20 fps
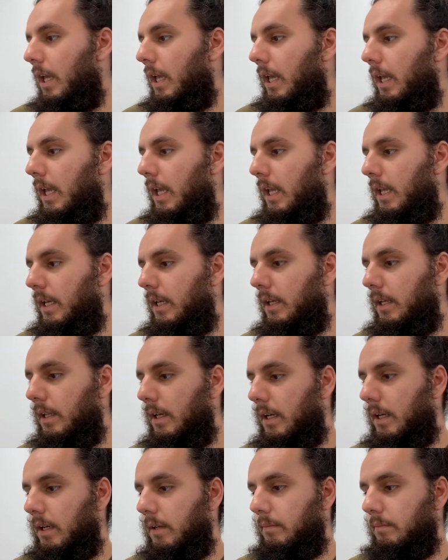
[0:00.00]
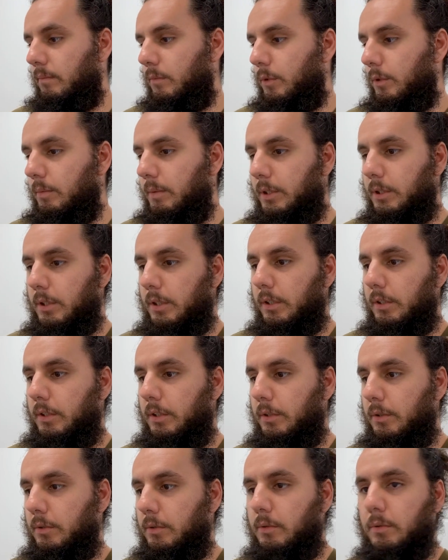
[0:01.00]
And um, we'll be sure
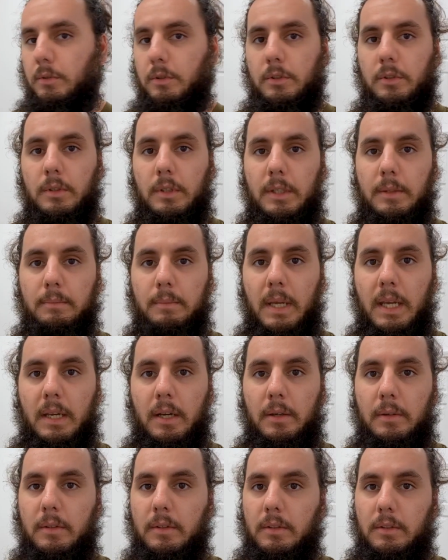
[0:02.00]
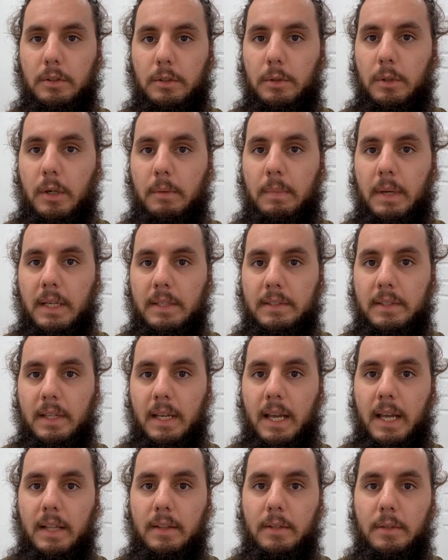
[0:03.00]
to make our do our best
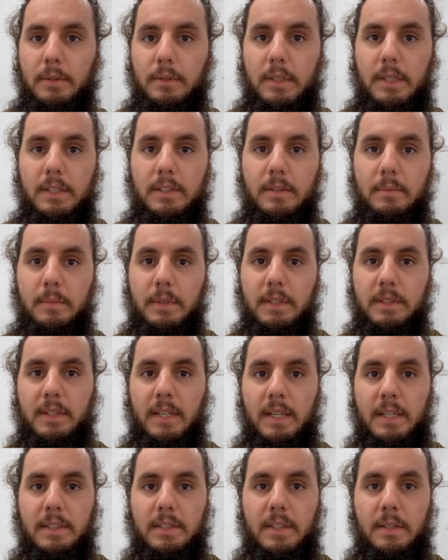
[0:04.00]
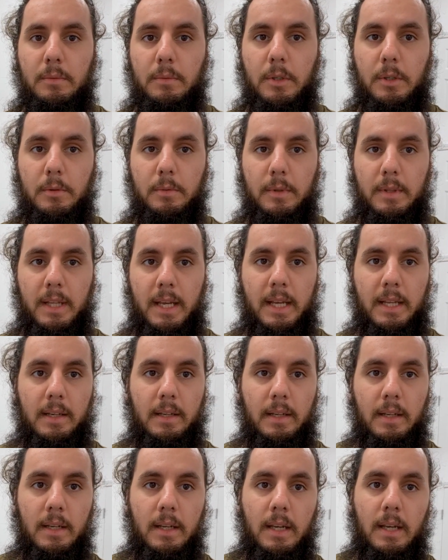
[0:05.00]
to add those, get some designs that work with
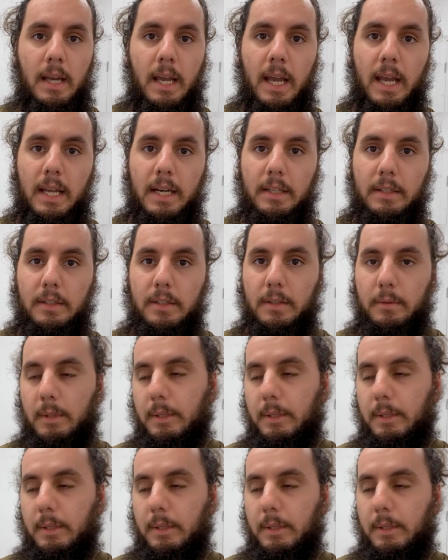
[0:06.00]
that added to the